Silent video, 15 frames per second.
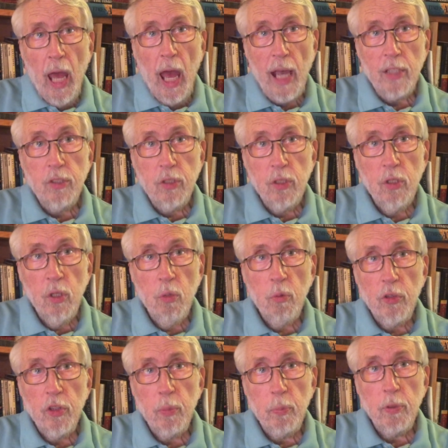has to do
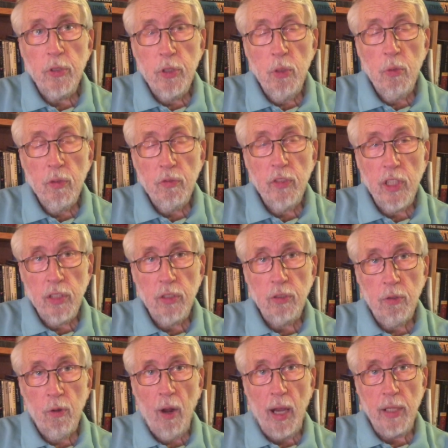with the pursuit of
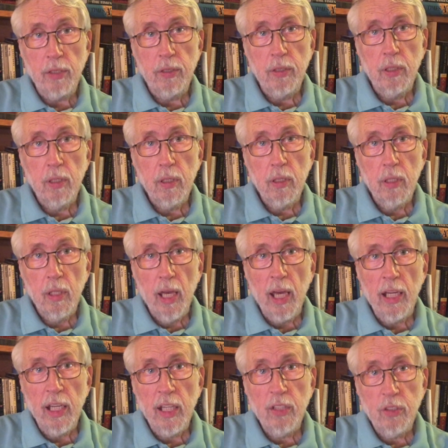Jesus Christ
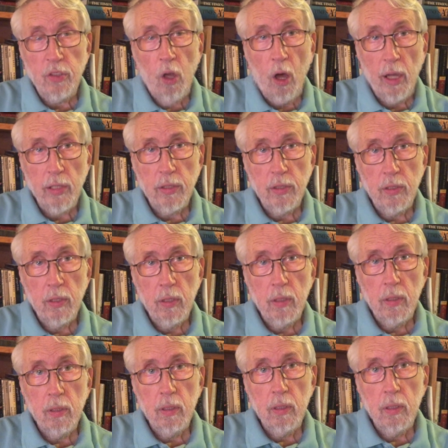and his thoughts.
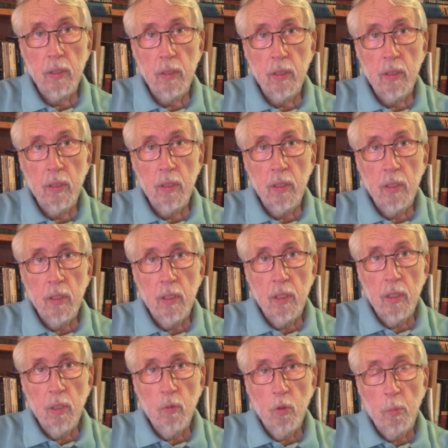
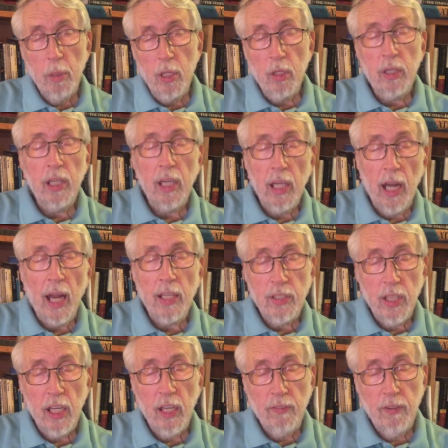We'll be looking at
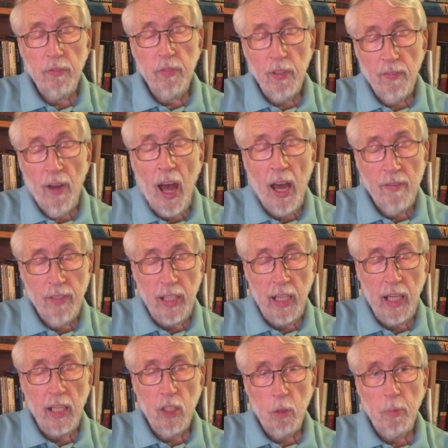Isaiah 55
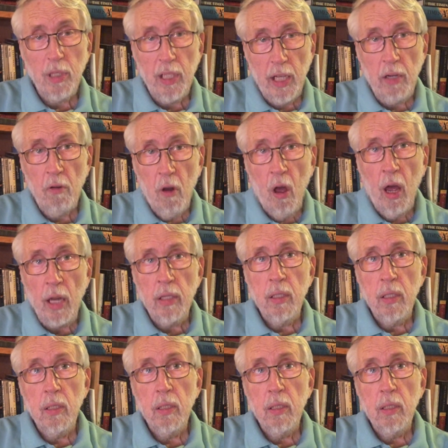again a little bit later on.